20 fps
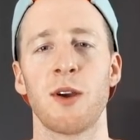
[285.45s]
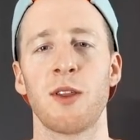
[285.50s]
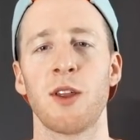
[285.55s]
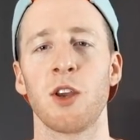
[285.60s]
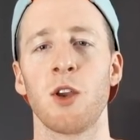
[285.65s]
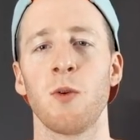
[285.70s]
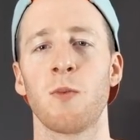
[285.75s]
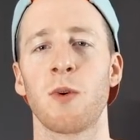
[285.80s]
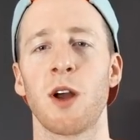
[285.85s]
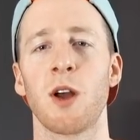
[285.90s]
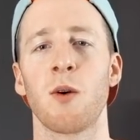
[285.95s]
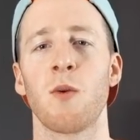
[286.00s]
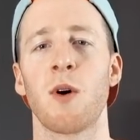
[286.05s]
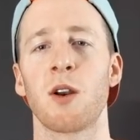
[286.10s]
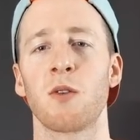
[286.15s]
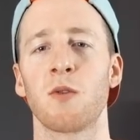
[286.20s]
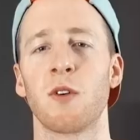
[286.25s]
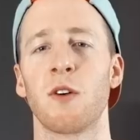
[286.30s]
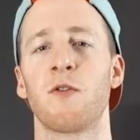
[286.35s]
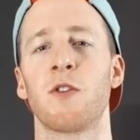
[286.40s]
I think you probably
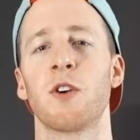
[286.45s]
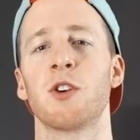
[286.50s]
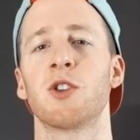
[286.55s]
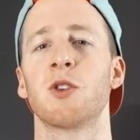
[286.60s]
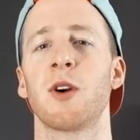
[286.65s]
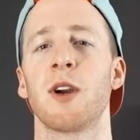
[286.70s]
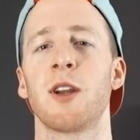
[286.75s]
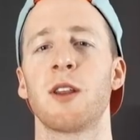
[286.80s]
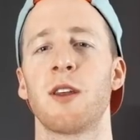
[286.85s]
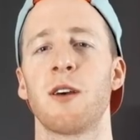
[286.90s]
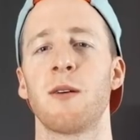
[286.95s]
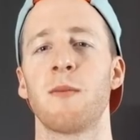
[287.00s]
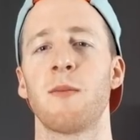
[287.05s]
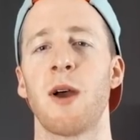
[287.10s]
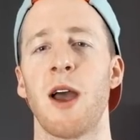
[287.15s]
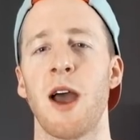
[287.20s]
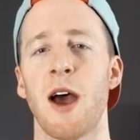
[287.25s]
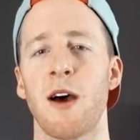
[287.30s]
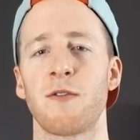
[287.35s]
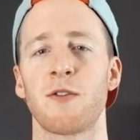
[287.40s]
want to refrigerate them
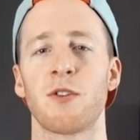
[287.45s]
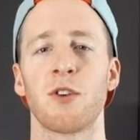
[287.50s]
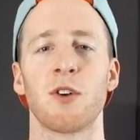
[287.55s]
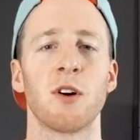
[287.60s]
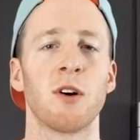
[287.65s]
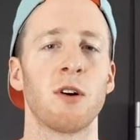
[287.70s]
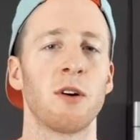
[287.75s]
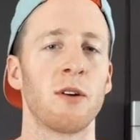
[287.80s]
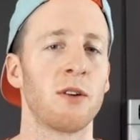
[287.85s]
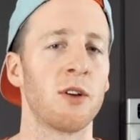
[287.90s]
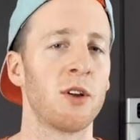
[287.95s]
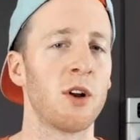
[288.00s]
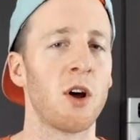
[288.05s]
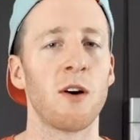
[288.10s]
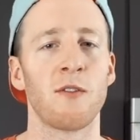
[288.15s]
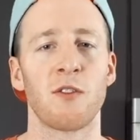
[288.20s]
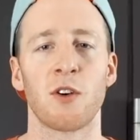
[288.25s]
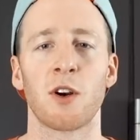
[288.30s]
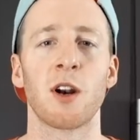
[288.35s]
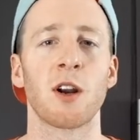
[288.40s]
after, you
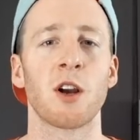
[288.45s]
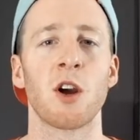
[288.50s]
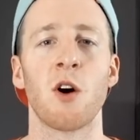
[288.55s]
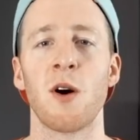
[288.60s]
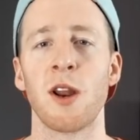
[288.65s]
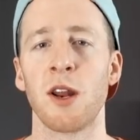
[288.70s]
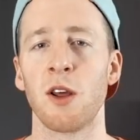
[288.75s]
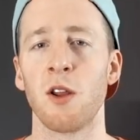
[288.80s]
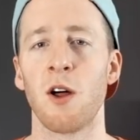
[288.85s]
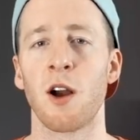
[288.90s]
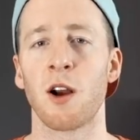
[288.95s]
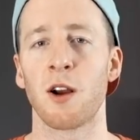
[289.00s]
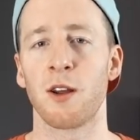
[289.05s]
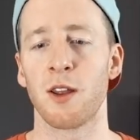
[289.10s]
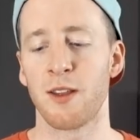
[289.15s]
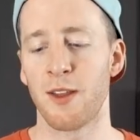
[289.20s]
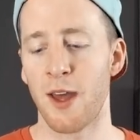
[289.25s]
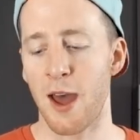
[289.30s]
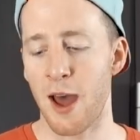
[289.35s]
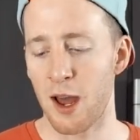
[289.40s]
know, if you're going to go any longer
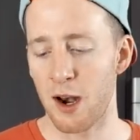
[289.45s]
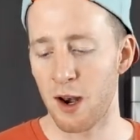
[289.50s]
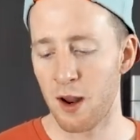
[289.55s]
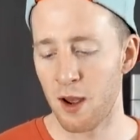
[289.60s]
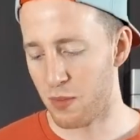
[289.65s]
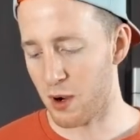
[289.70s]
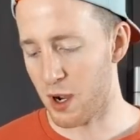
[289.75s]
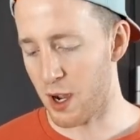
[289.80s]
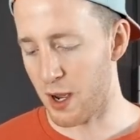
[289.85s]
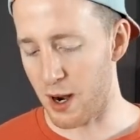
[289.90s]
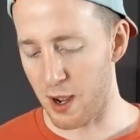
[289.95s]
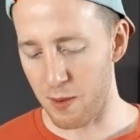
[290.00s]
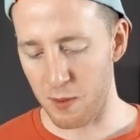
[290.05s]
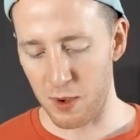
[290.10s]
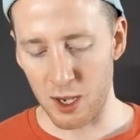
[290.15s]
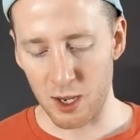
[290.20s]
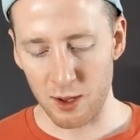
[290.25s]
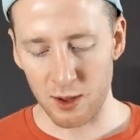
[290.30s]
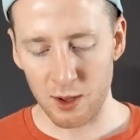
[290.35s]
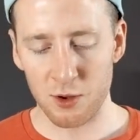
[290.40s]
than that. But I
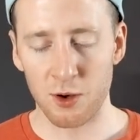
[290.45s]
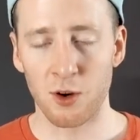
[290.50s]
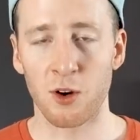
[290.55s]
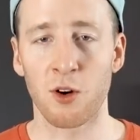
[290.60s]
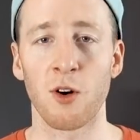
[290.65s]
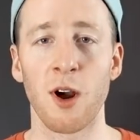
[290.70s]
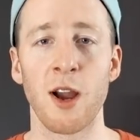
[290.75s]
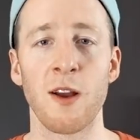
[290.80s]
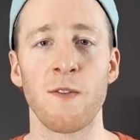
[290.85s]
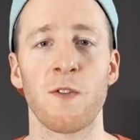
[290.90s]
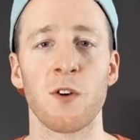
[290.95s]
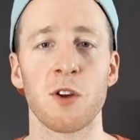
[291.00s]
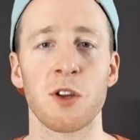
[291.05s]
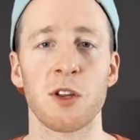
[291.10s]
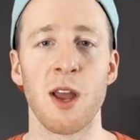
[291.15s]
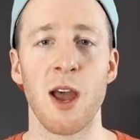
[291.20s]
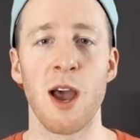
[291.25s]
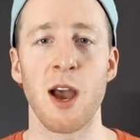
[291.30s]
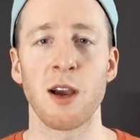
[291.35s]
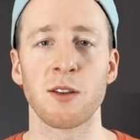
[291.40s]
mean, these are great for
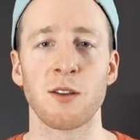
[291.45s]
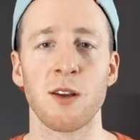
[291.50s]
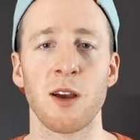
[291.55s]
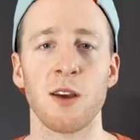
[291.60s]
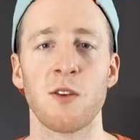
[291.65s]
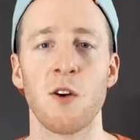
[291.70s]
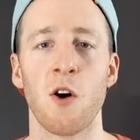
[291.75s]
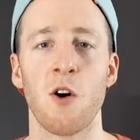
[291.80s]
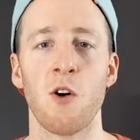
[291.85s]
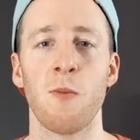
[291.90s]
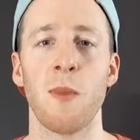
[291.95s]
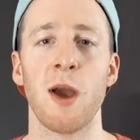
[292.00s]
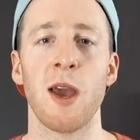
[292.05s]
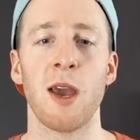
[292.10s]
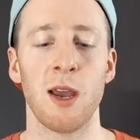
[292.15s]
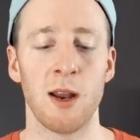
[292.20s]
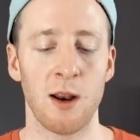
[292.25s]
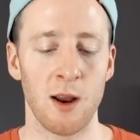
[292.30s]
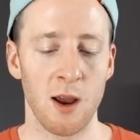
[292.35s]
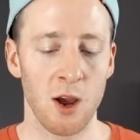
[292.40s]
snacks, nice
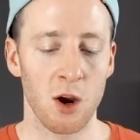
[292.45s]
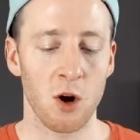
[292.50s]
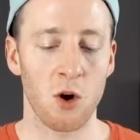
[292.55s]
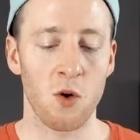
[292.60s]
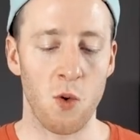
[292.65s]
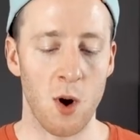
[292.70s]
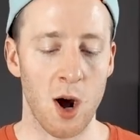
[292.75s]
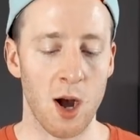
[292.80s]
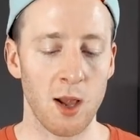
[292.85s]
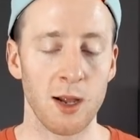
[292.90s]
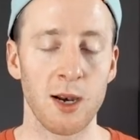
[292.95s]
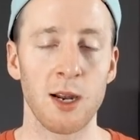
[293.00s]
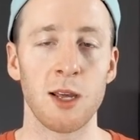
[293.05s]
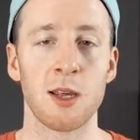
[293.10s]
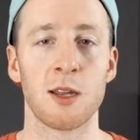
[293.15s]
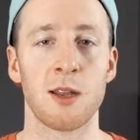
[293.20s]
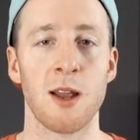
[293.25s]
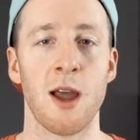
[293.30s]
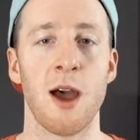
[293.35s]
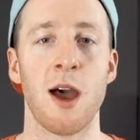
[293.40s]
homemade quality
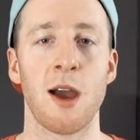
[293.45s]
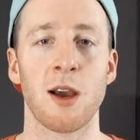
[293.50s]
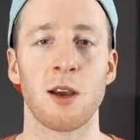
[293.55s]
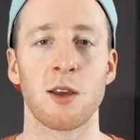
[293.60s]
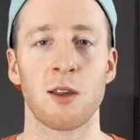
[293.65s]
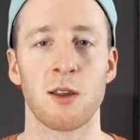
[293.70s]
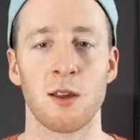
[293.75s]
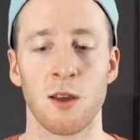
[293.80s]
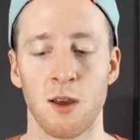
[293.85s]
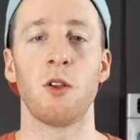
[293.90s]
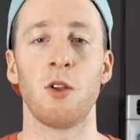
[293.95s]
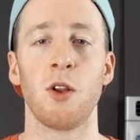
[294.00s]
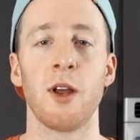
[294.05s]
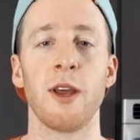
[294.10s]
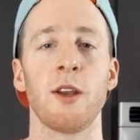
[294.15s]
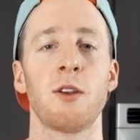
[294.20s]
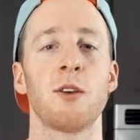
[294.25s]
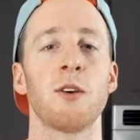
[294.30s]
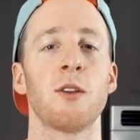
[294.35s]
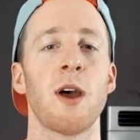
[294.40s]
snacks.
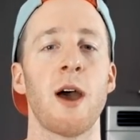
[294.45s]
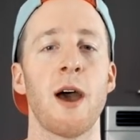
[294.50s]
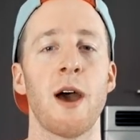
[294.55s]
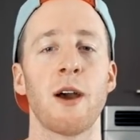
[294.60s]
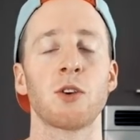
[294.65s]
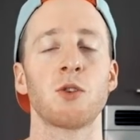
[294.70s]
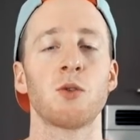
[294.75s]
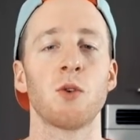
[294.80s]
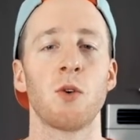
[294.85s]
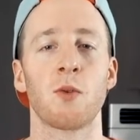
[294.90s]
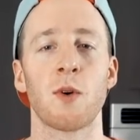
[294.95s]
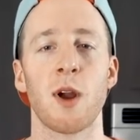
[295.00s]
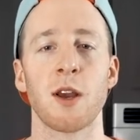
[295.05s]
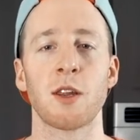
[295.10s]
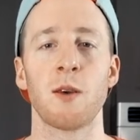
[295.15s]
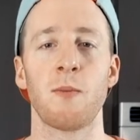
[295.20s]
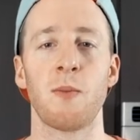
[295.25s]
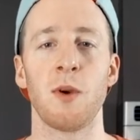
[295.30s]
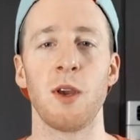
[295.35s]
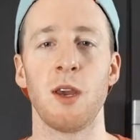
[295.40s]
Link to the actual
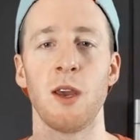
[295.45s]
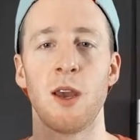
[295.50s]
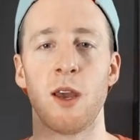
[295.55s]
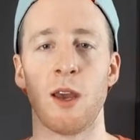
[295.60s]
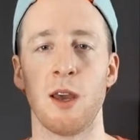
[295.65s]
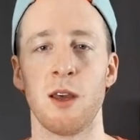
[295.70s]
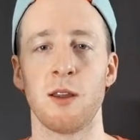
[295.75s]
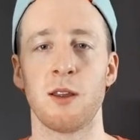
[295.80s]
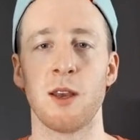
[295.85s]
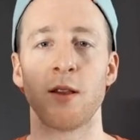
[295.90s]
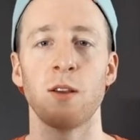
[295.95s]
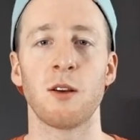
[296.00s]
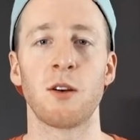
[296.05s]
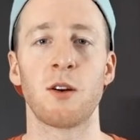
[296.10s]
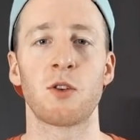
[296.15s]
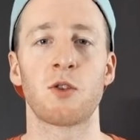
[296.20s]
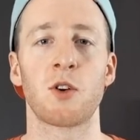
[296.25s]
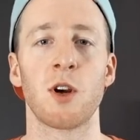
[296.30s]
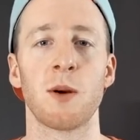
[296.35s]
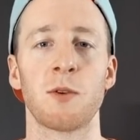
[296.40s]
recipe is in the
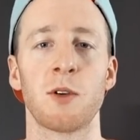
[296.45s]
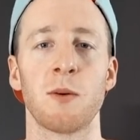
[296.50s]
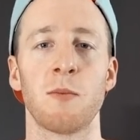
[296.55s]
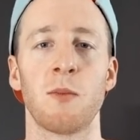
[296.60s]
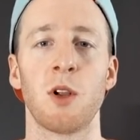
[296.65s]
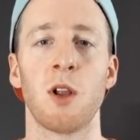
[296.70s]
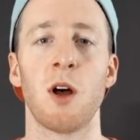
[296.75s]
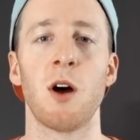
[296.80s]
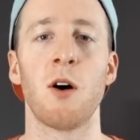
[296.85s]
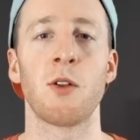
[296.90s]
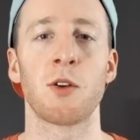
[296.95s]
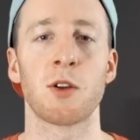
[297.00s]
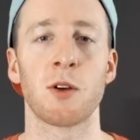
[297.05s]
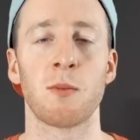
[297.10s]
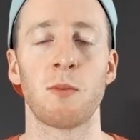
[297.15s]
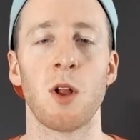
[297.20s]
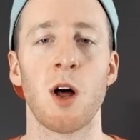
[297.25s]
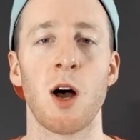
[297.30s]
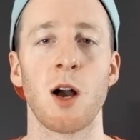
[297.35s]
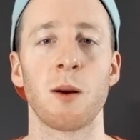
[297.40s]
description below. There's a
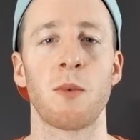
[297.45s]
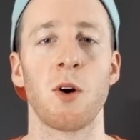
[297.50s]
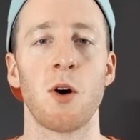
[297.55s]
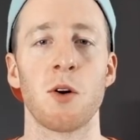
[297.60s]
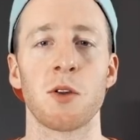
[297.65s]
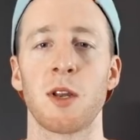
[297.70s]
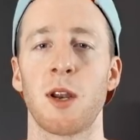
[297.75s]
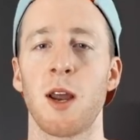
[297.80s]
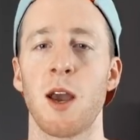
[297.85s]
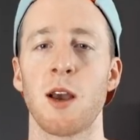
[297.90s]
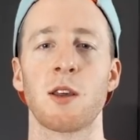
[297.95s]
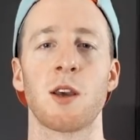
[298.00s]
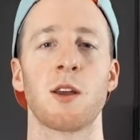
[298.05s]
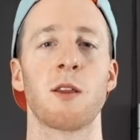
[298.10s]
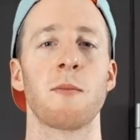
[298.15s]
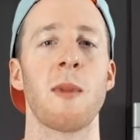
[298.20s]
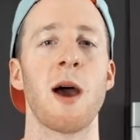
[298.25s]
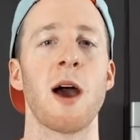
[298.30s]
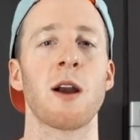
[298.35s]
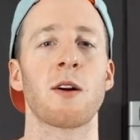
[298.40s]
blog post that has all
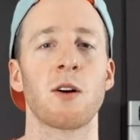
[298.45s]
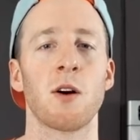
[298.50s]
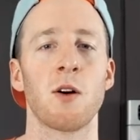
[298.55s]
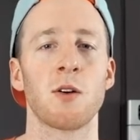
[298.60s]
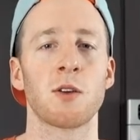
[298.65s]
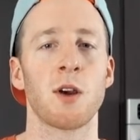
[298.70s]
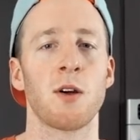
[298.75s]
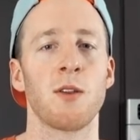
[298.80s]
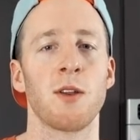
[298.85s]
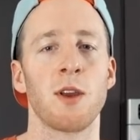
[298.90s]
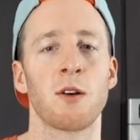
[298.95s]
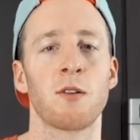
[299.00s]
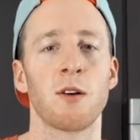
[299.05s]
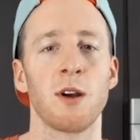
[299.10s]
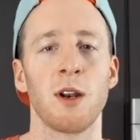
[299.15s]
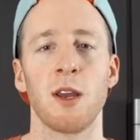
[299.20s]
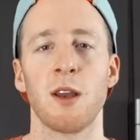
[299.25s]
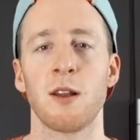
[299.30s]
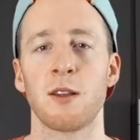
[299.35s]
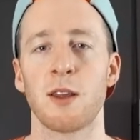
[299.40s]
the macros, all the
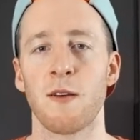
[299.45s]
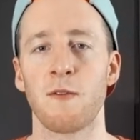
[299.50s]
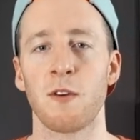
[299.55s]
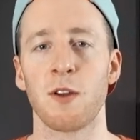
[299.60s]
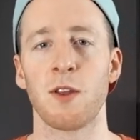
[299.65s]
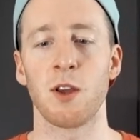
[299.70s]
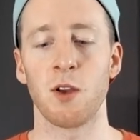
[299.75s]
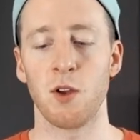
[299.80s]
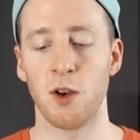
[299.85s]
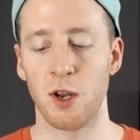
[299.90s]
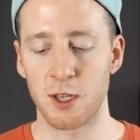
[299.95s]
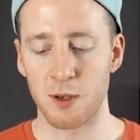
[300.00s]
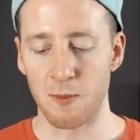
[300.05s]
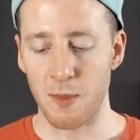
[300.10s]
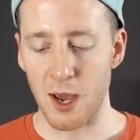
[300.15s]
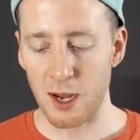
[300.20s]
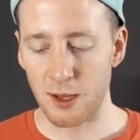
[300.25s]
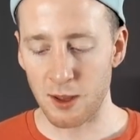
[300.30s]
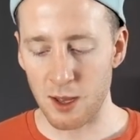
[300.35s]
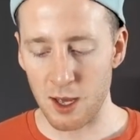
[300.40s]
ingredients, everything you need to
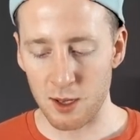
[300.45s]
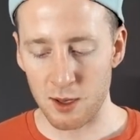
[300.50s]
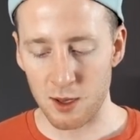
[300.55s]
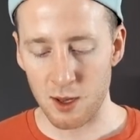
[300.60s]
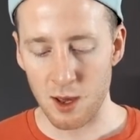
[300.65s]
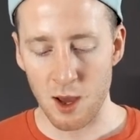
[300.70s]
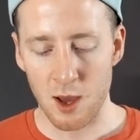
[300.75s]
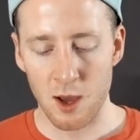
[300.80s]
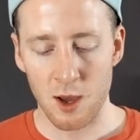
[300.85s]
make this.